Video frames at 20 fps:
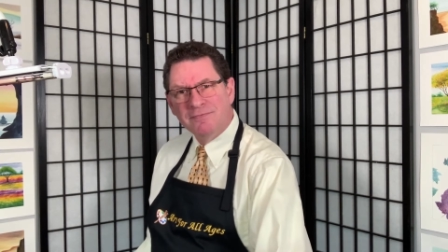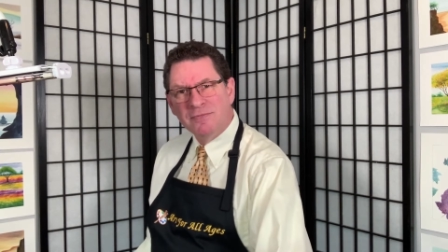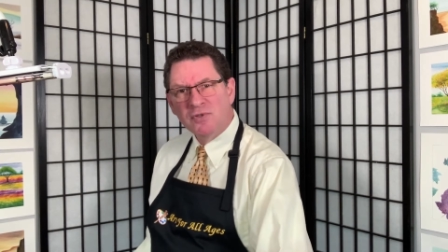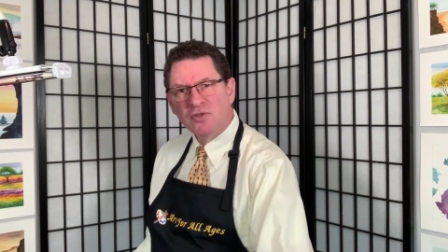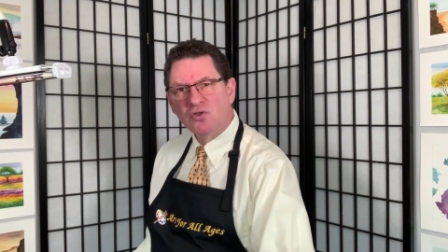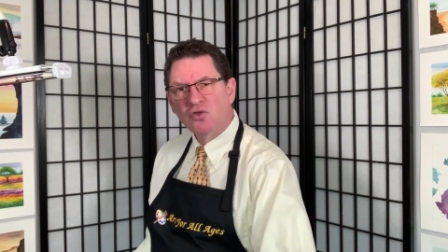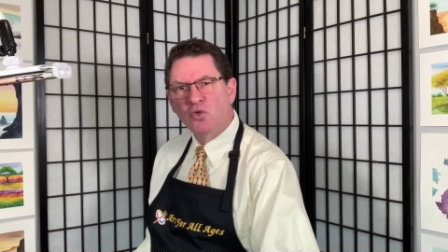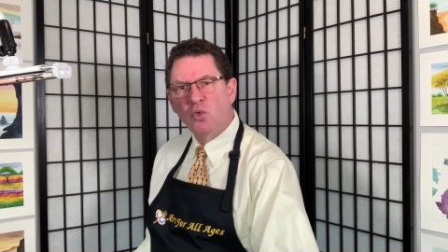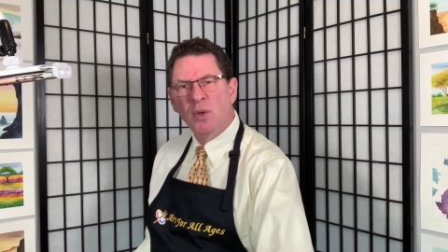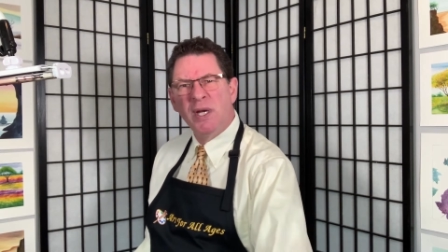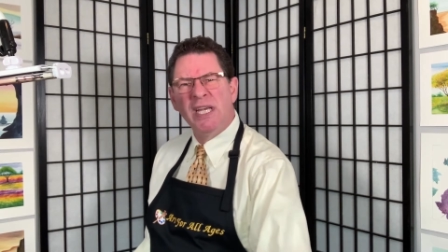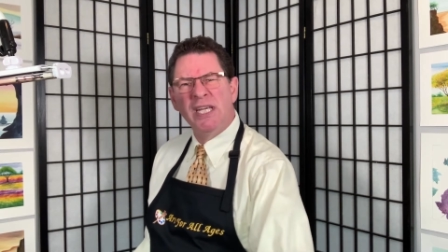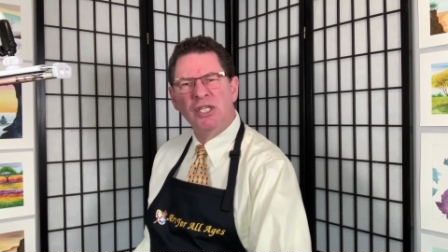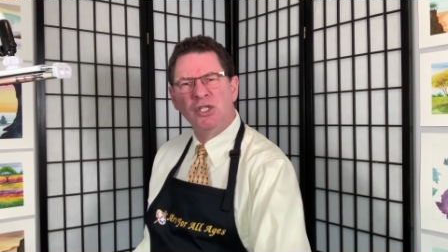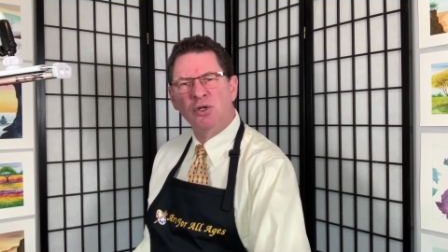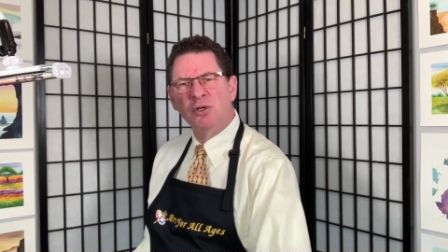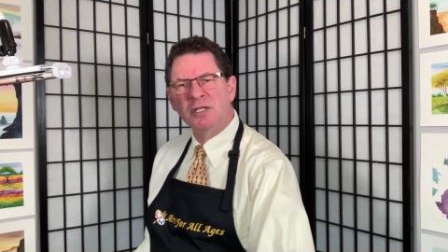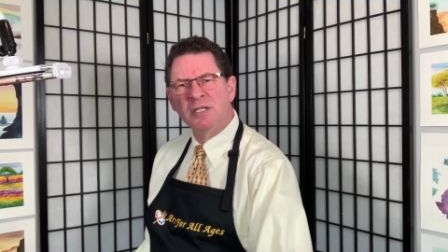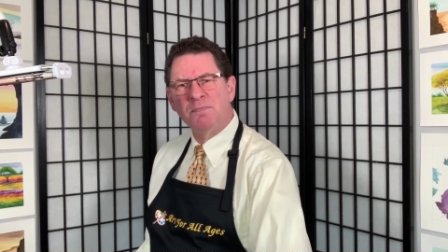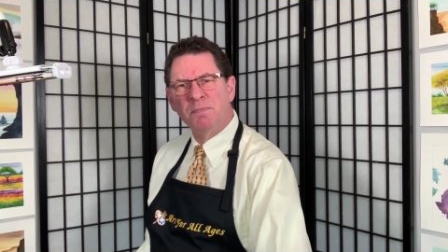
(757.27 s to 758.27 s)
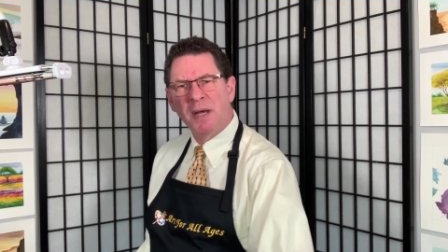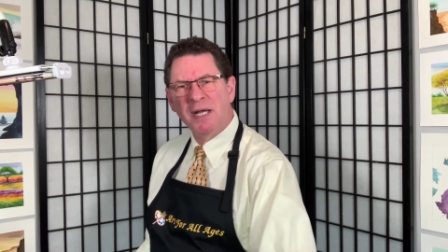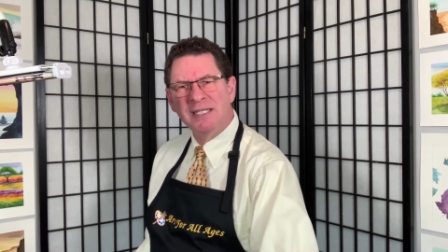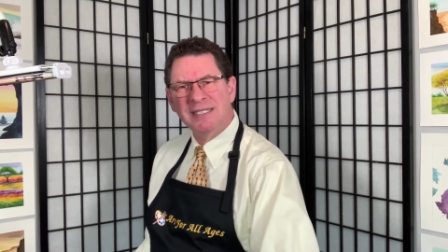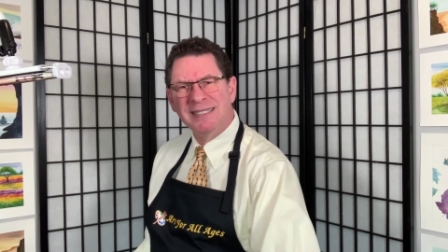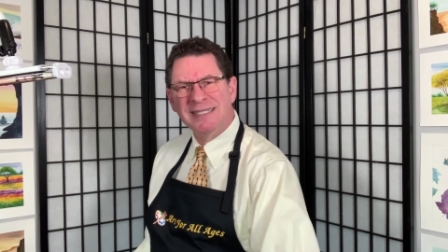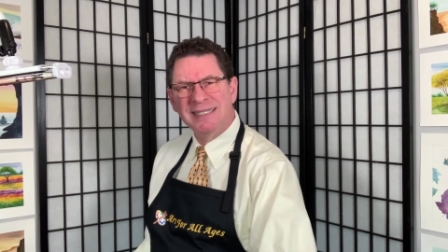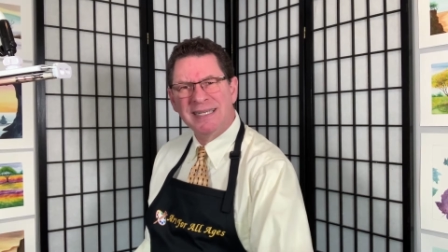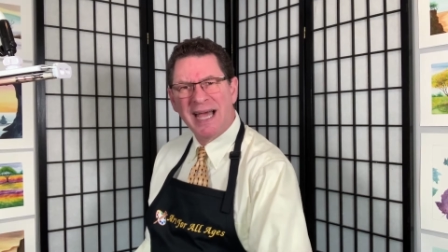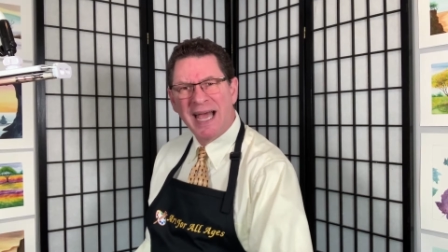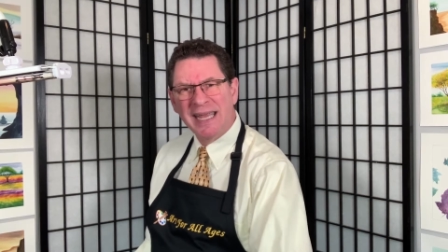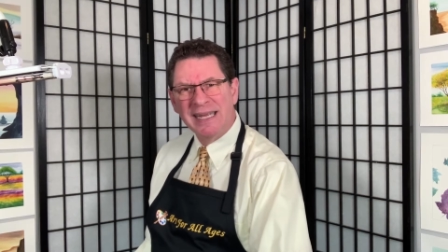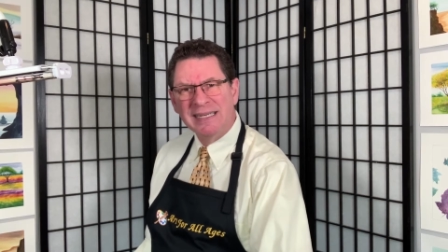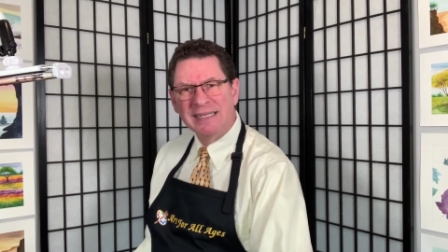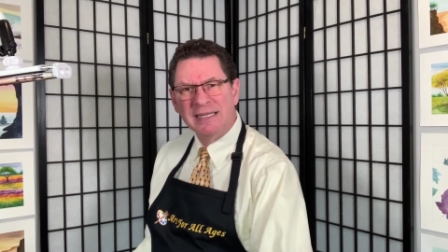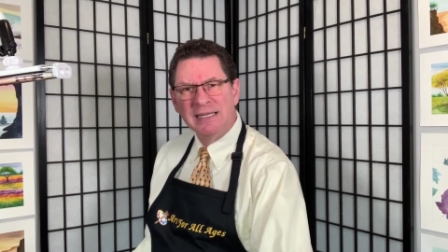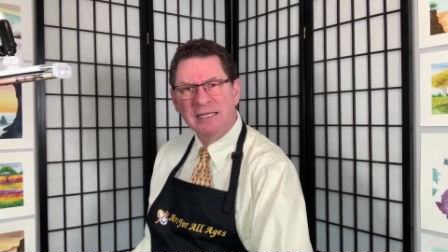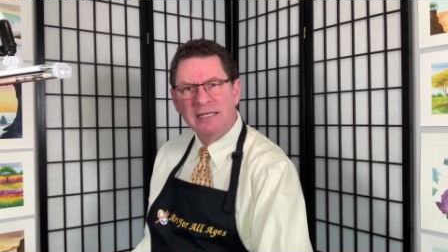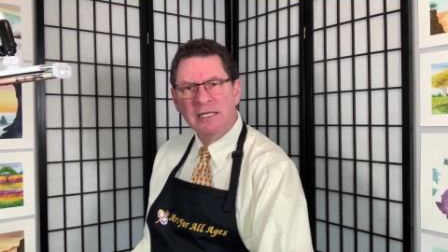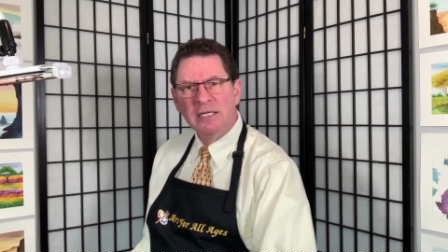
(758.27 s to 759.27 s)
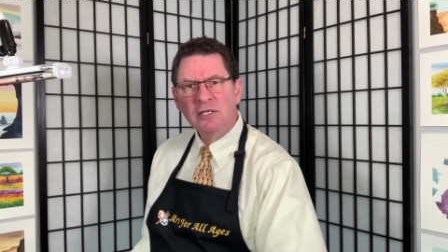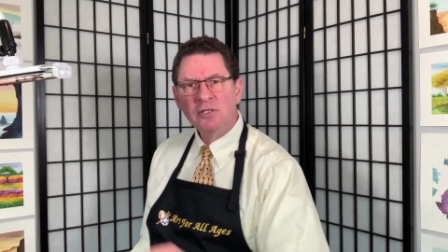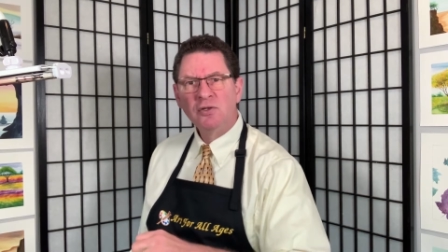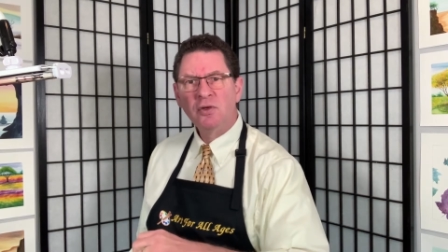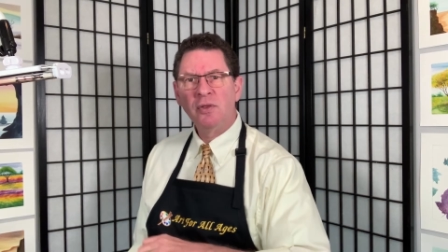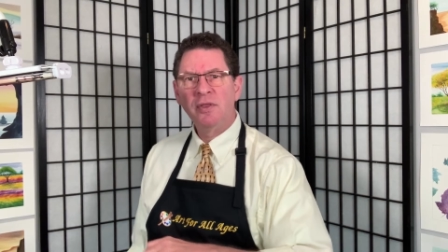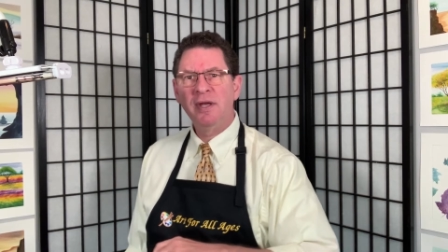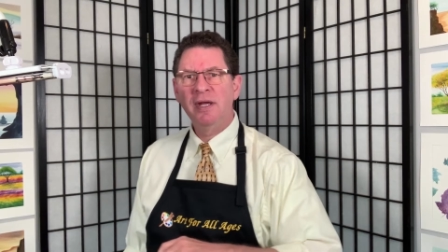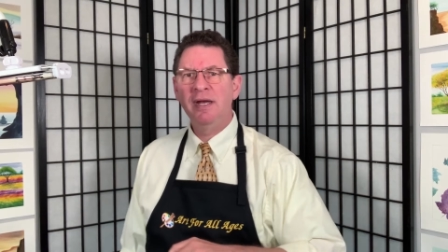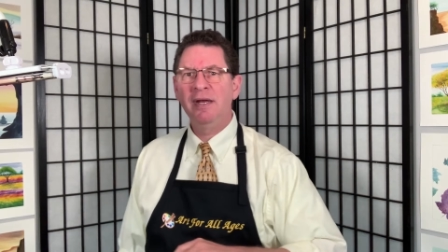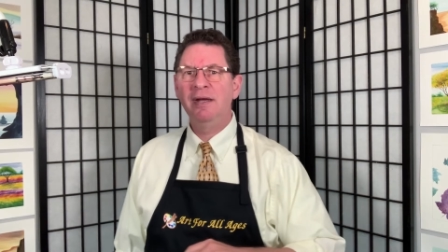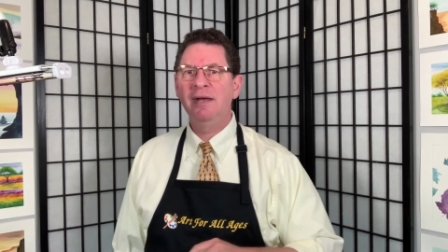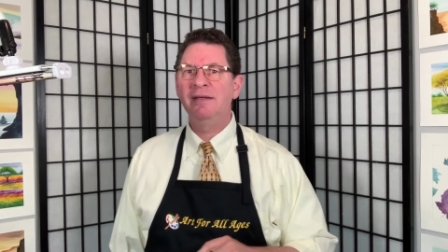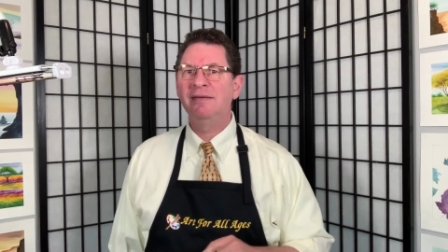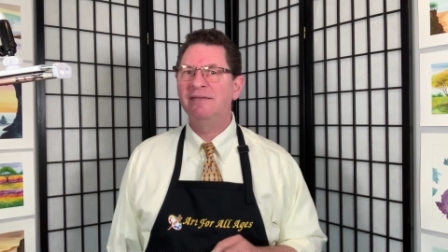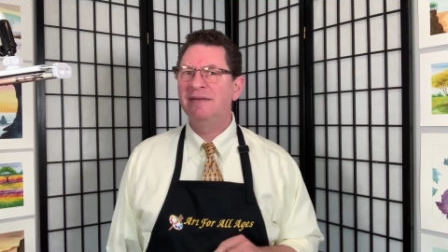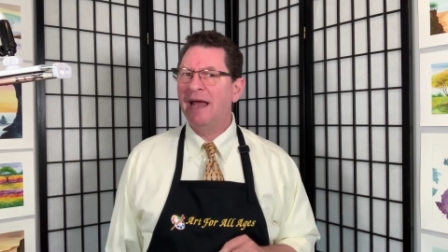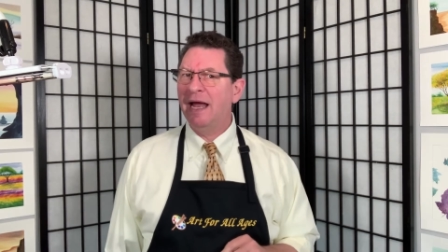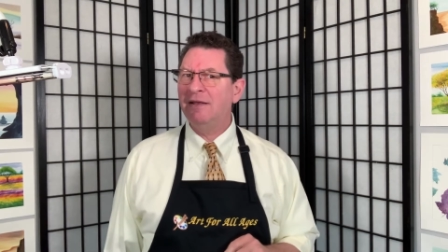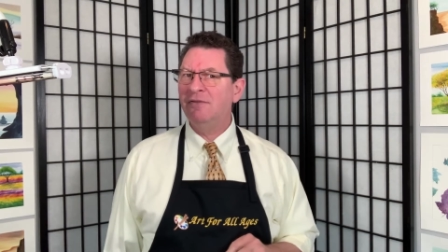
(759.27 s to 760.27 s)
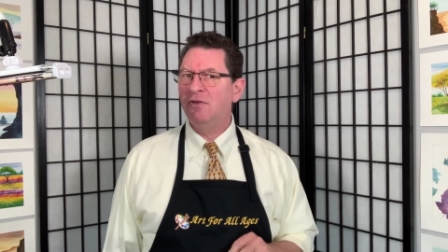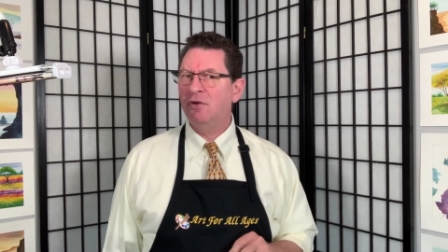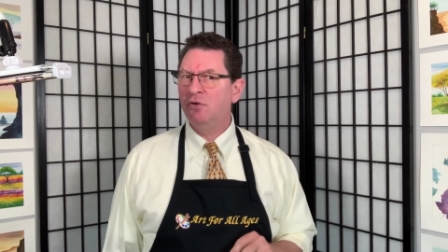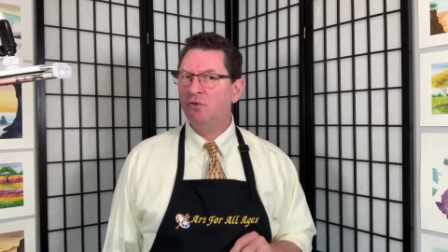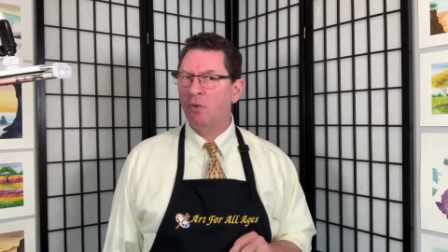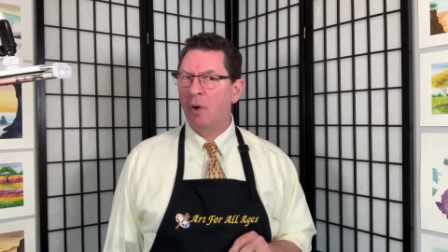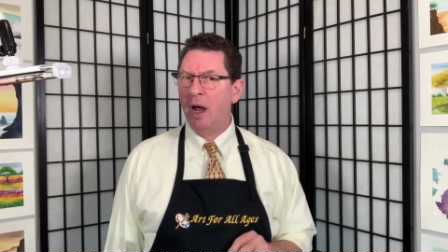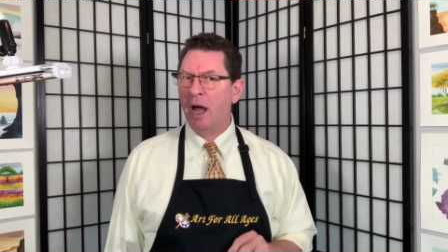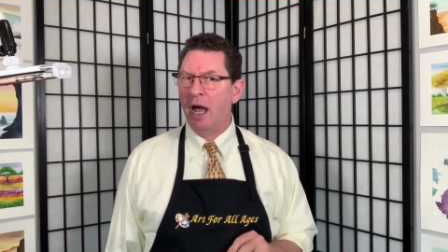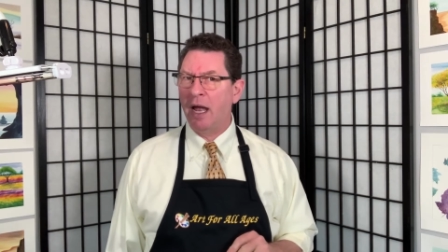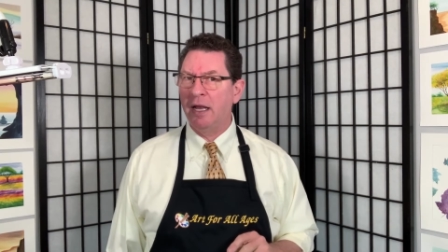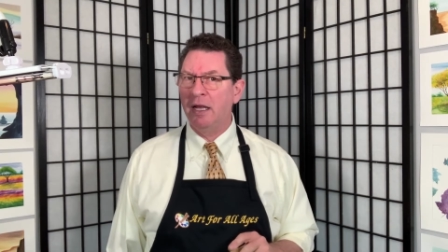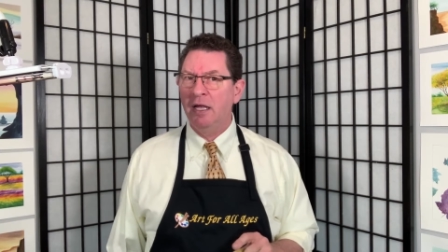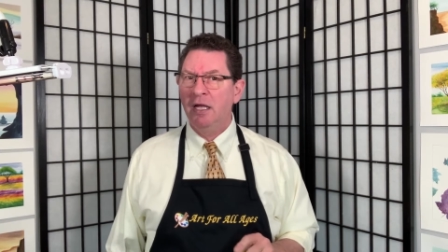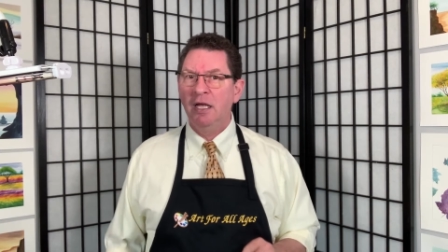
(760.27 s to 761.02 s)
Squeeze your sponge tight so that it is nice and dry.